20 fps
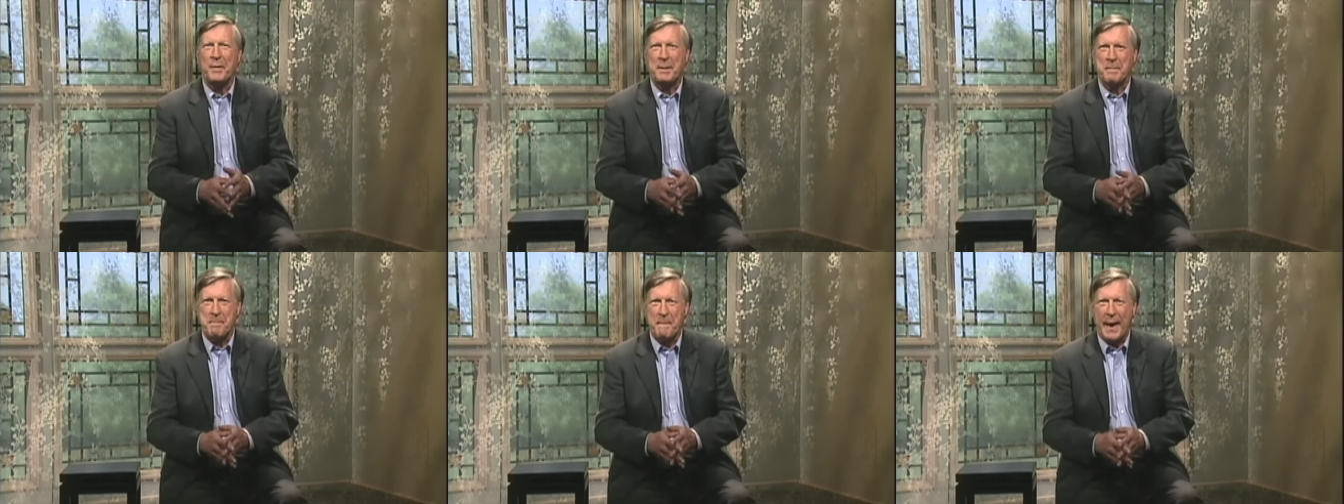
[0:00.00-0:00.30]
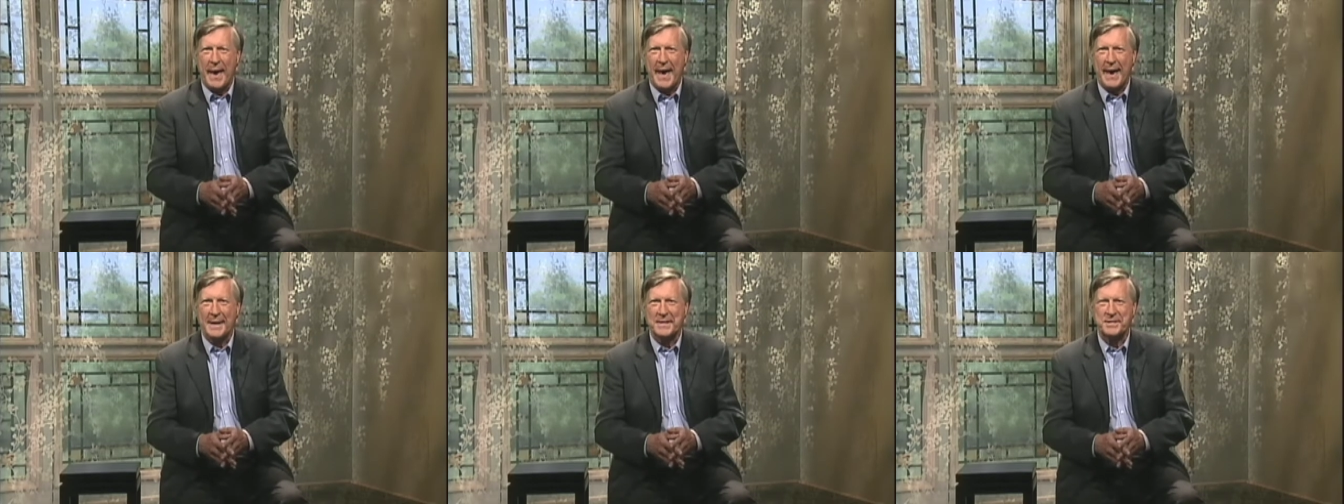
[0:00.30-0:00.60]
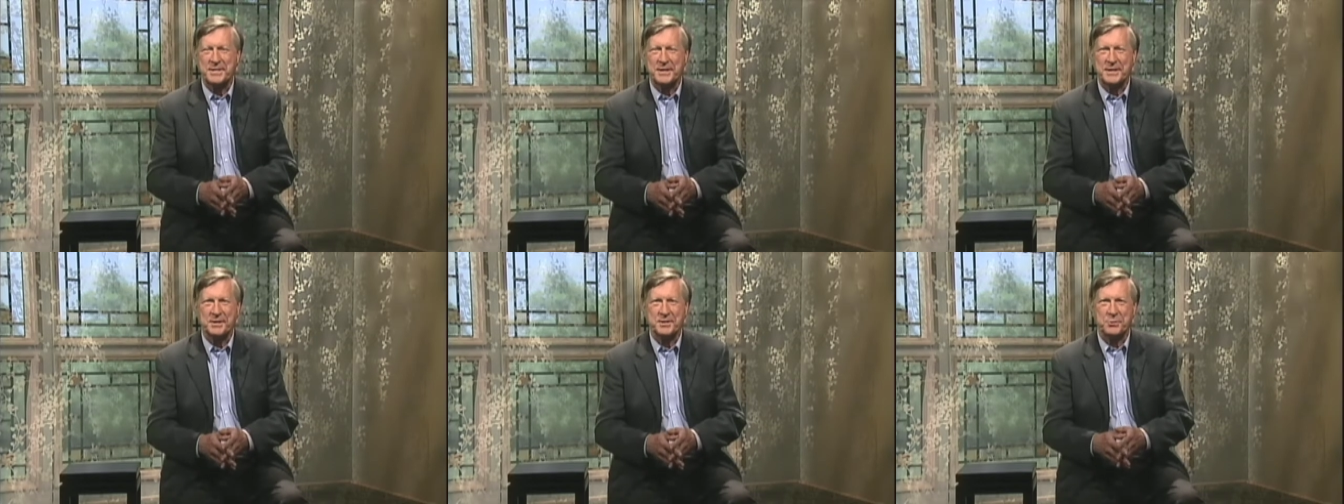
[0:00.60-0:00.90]
mass,
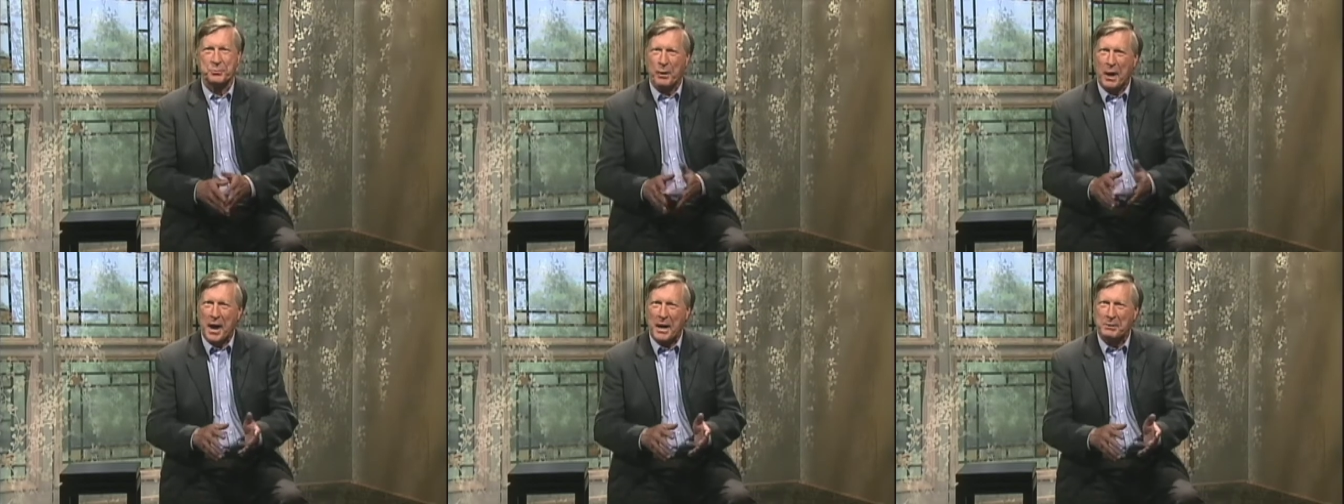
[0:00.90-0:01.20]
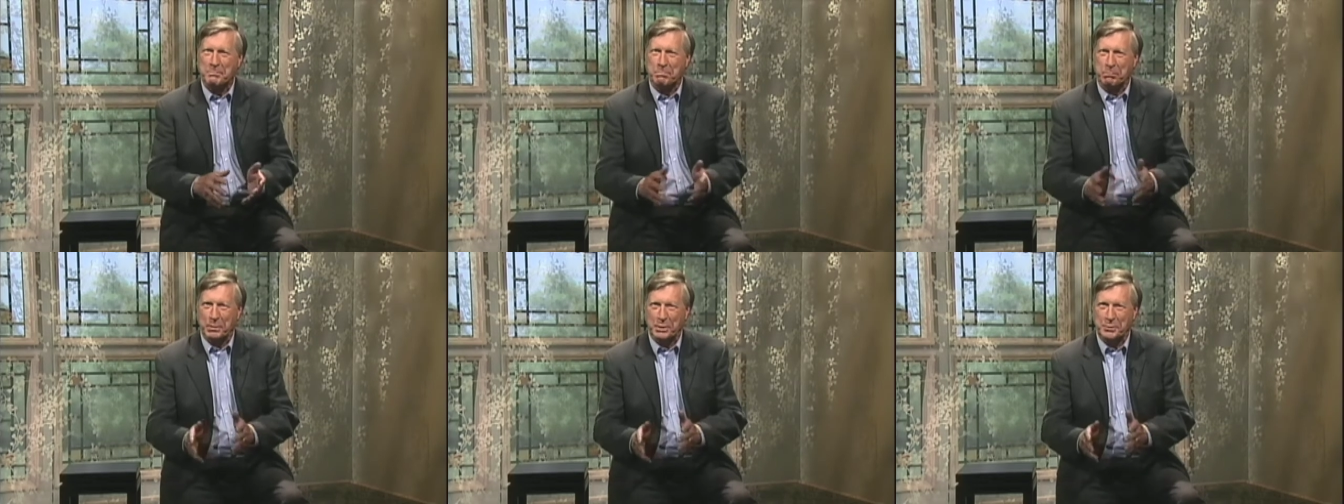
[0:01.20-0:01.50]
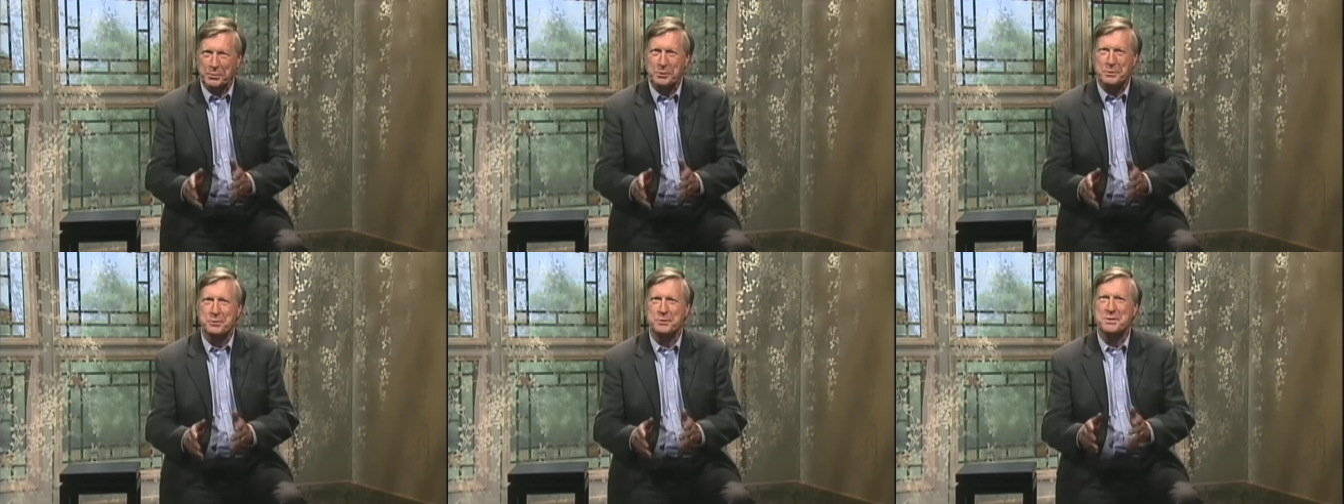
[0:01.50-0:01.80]
his rock,
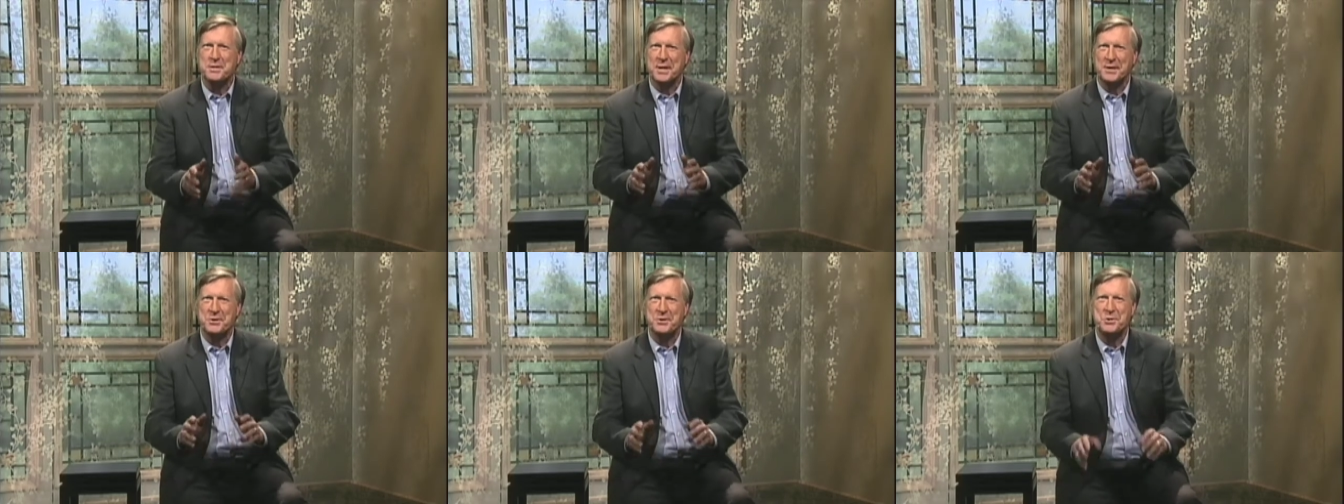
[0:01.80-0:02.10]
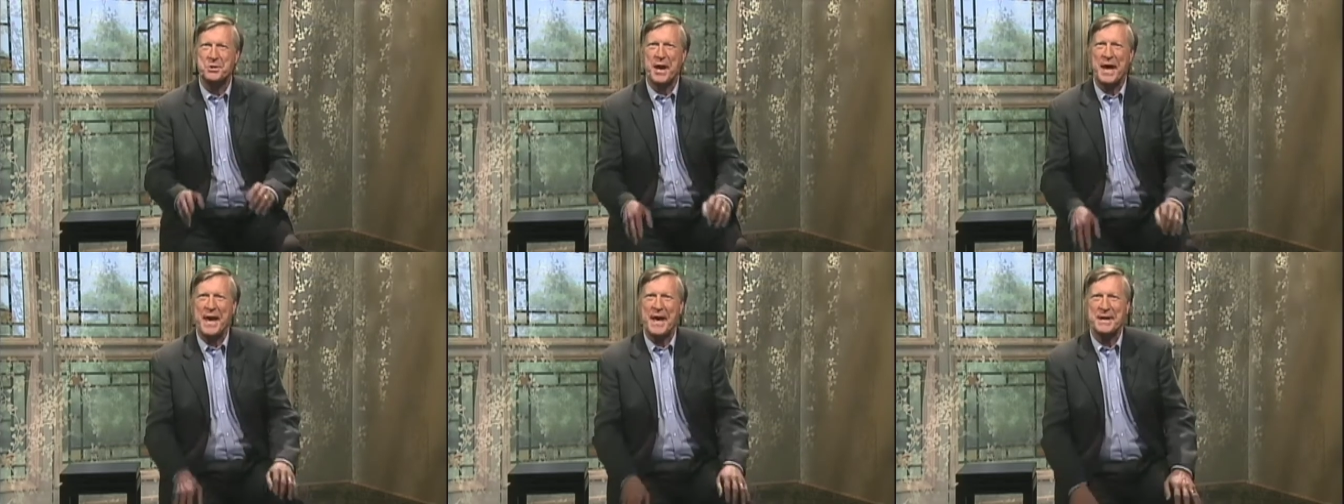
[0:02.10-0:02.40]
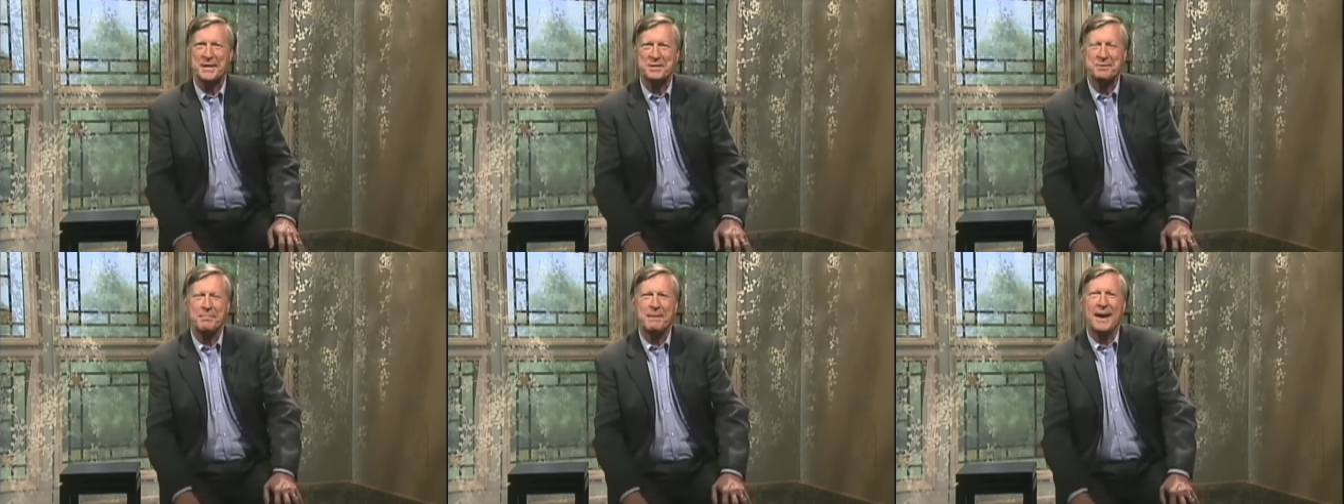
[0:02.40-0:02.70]
blues, and
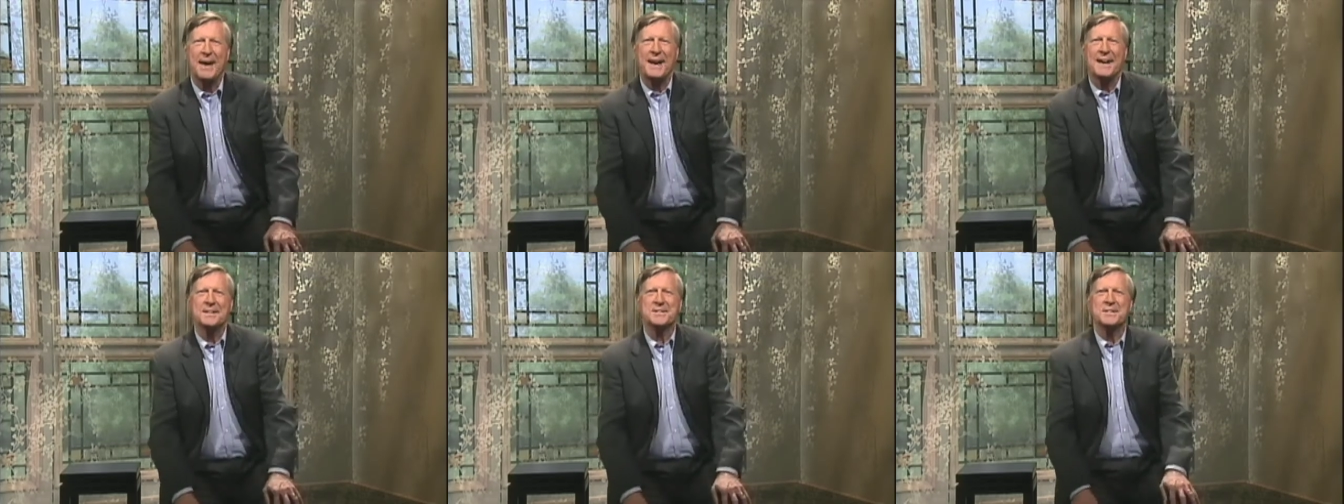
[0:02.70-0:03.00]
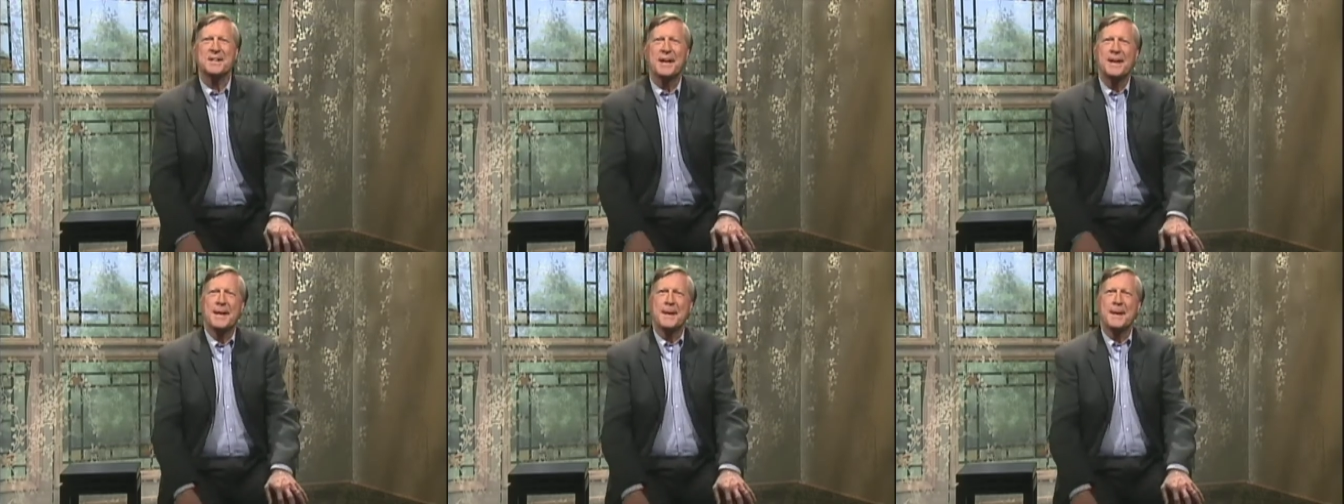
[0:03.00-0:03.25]
jazz mass,